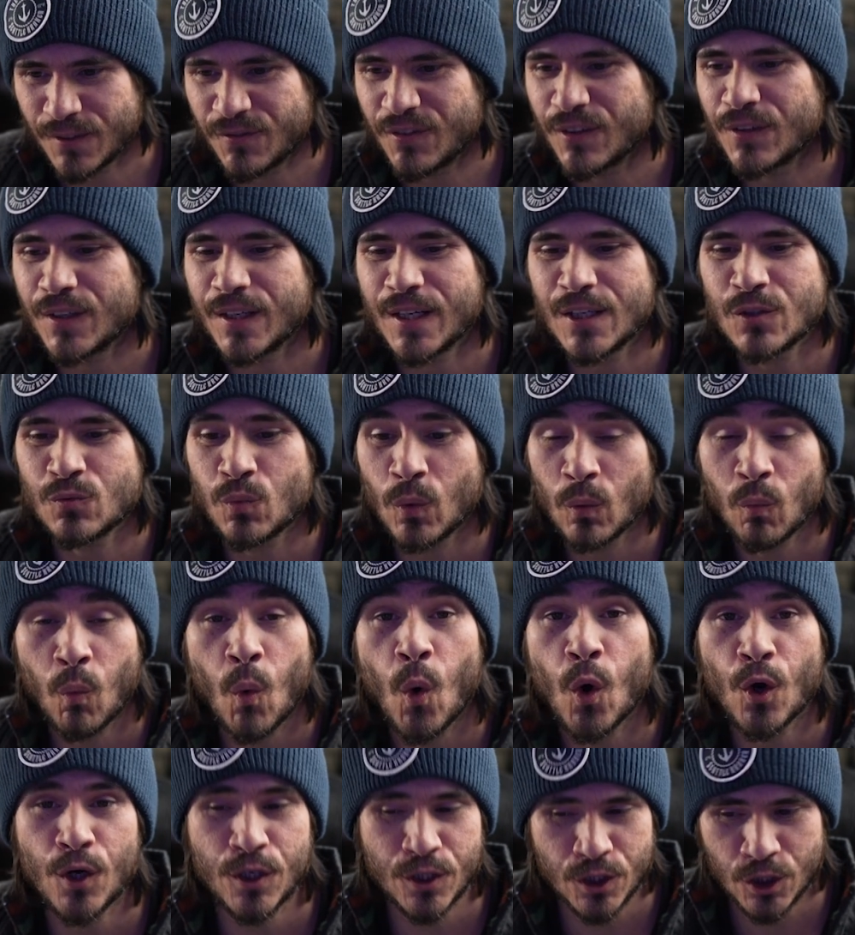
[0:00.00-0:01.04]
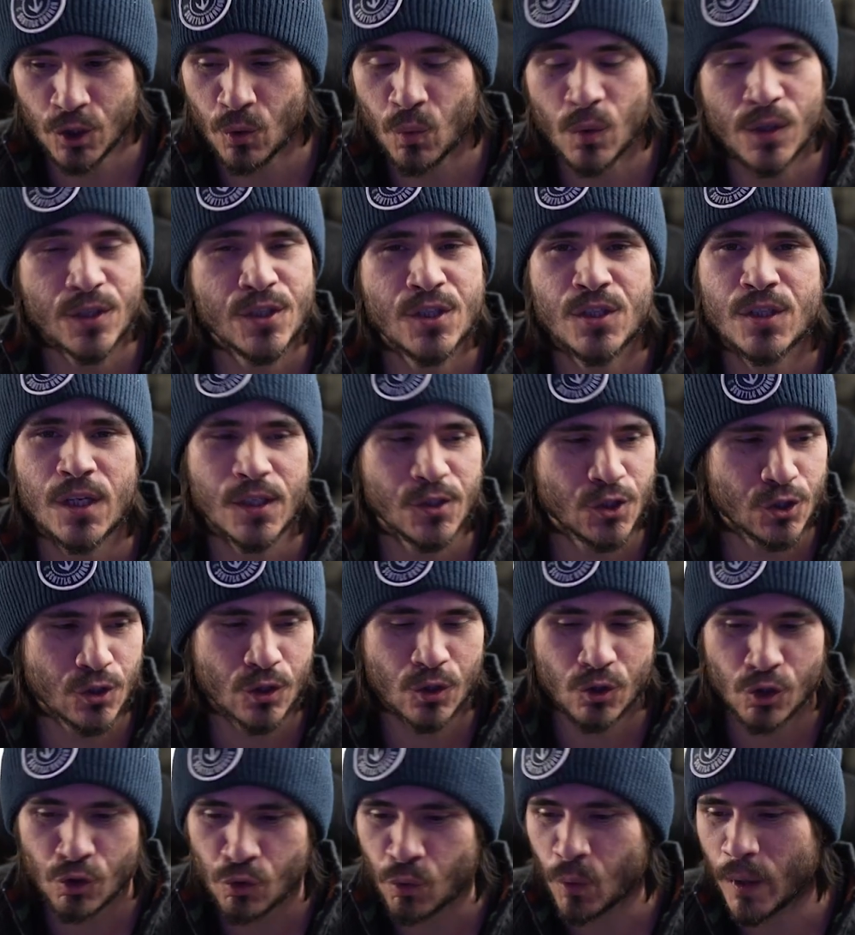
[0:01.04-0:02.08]
It feels like it's rewarding you with such
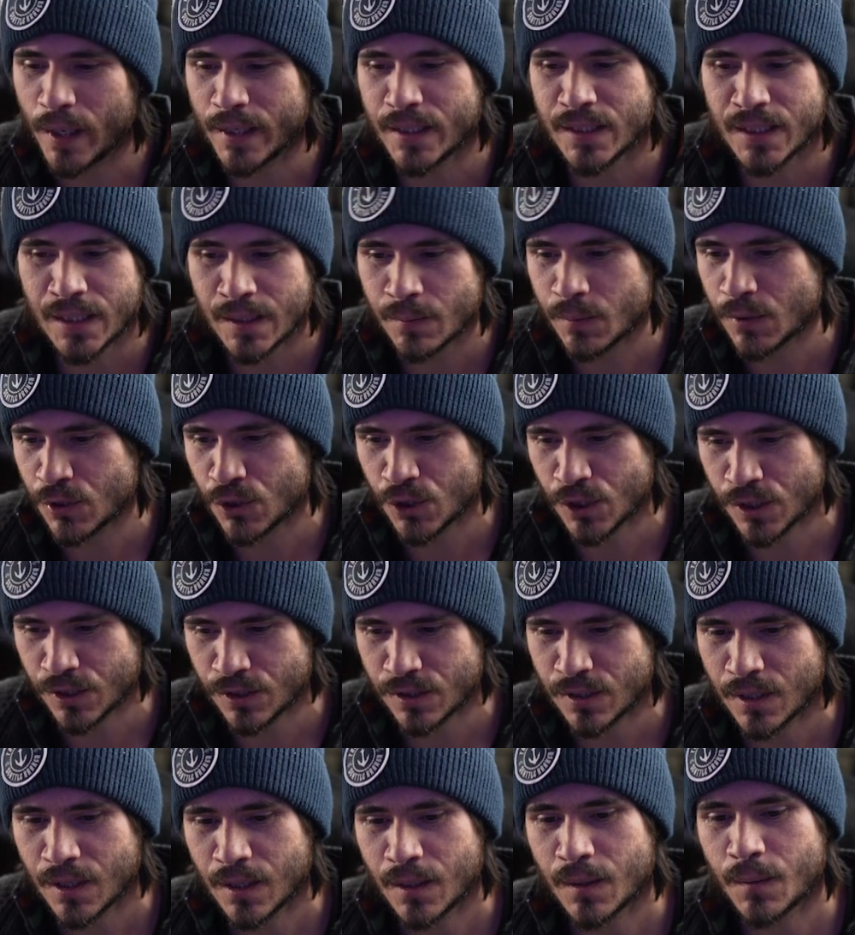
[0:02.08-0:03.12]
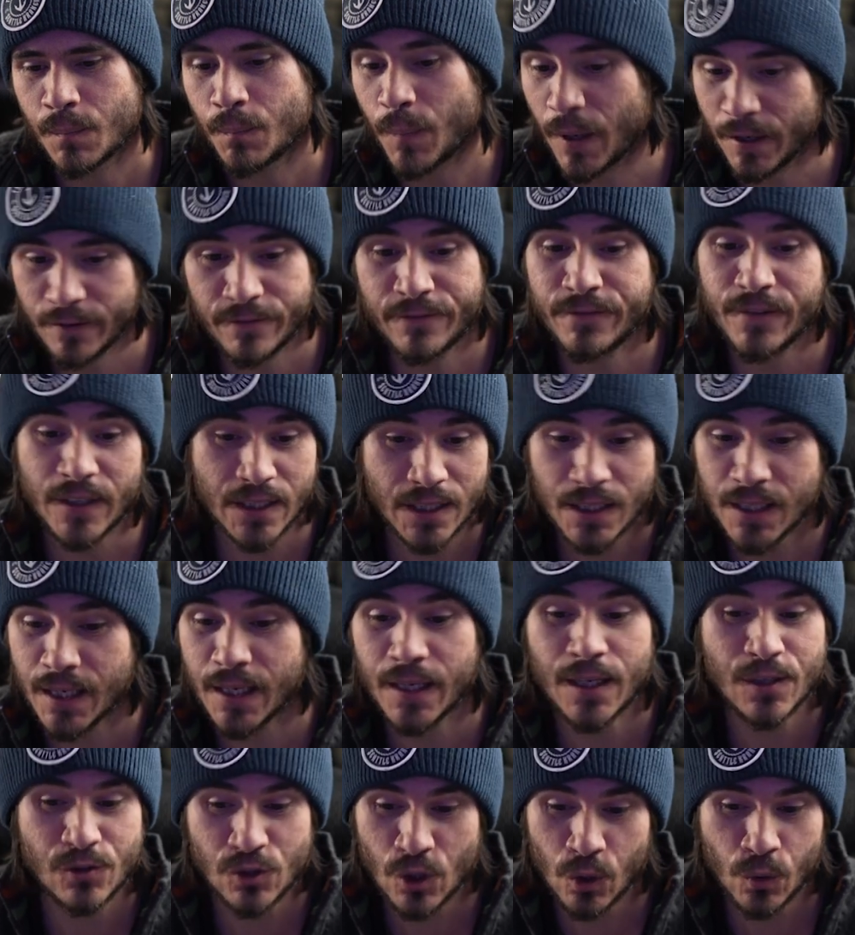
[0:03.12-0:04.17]
great images by feeding
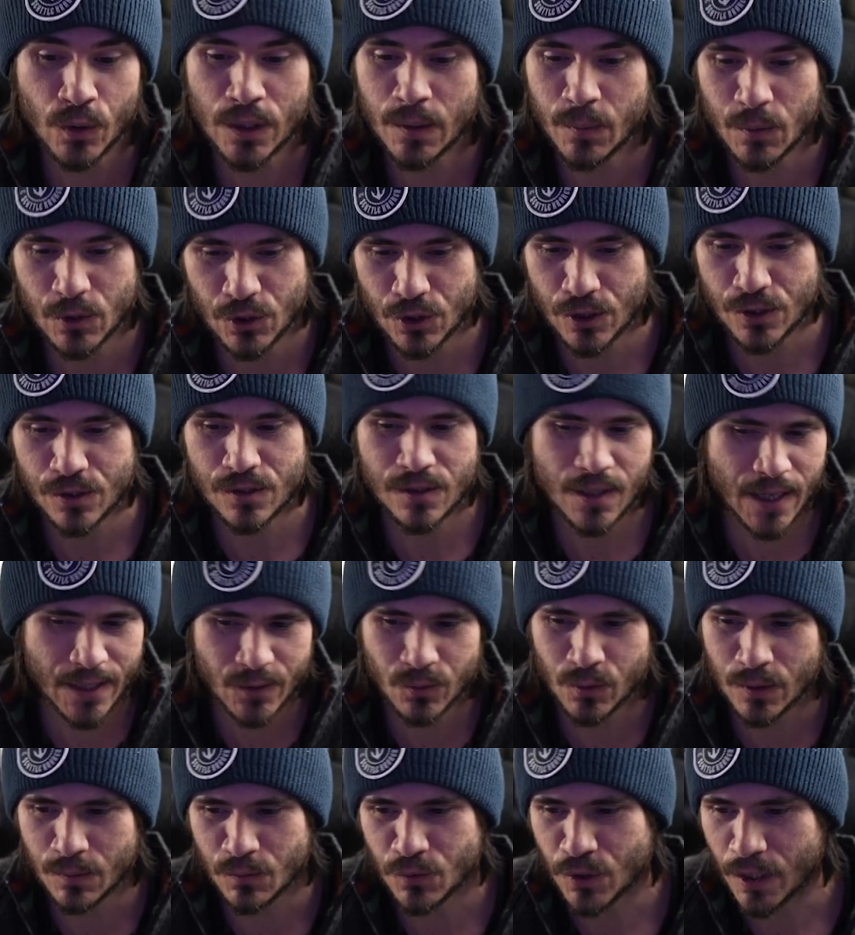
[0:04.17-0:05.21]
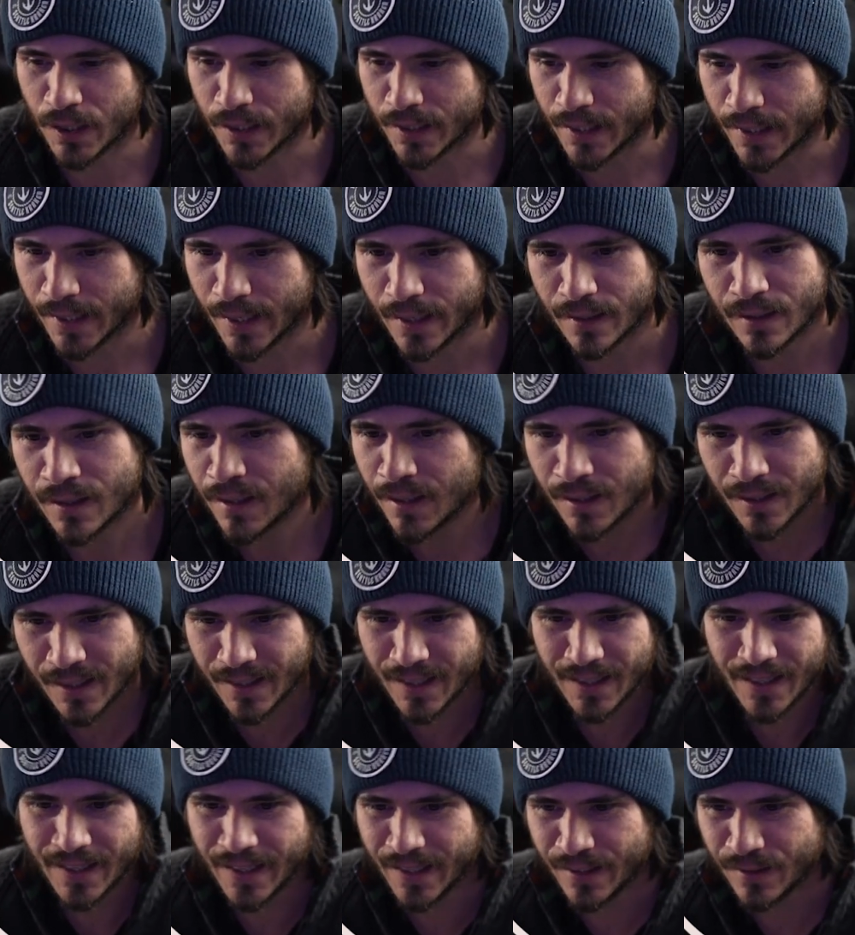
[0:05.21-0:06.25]
it its own images. That's what I'm trying to get at.
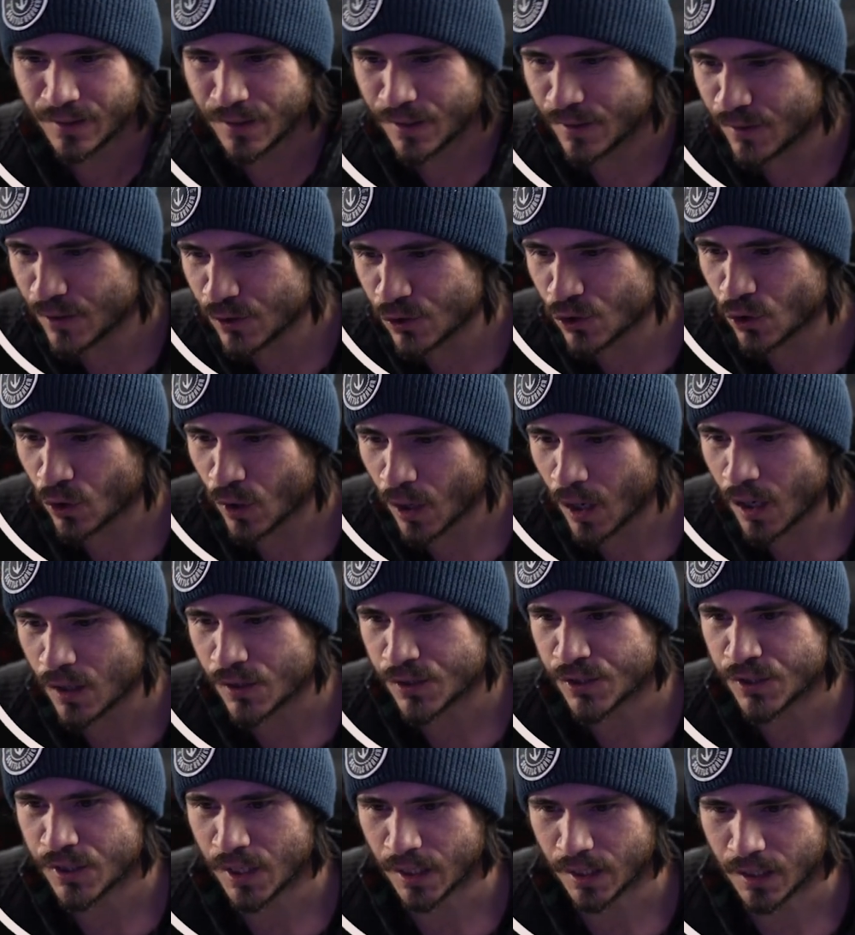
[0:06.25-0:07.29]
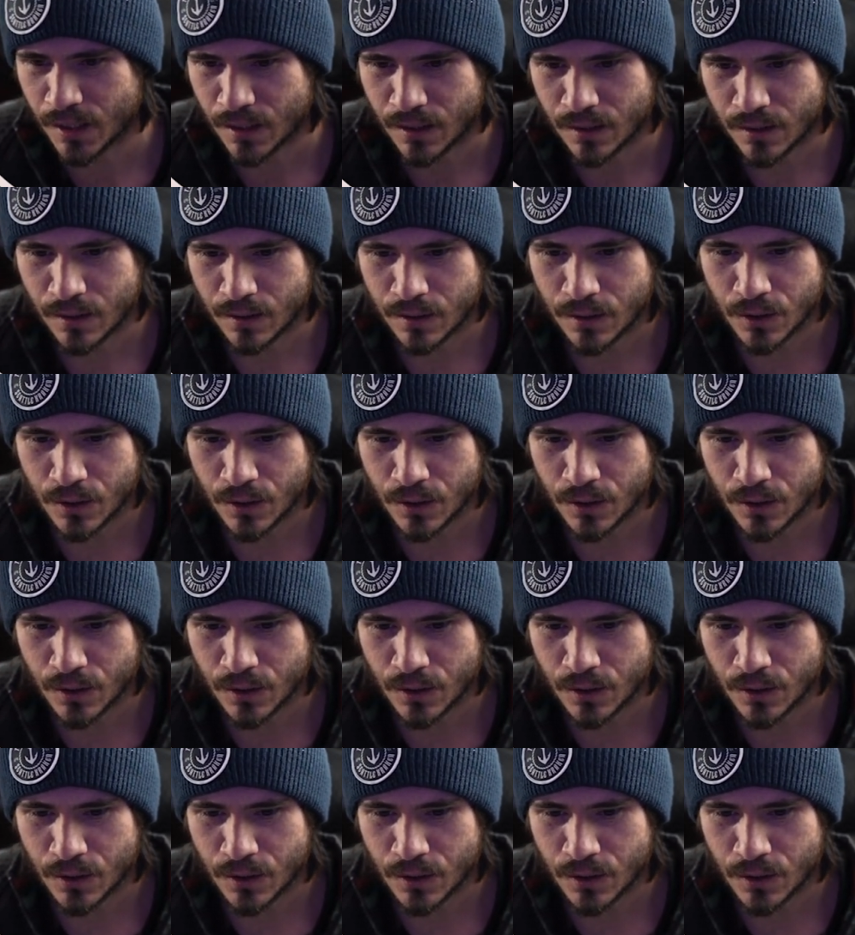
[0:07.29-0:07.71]
Like, again, these are all sick.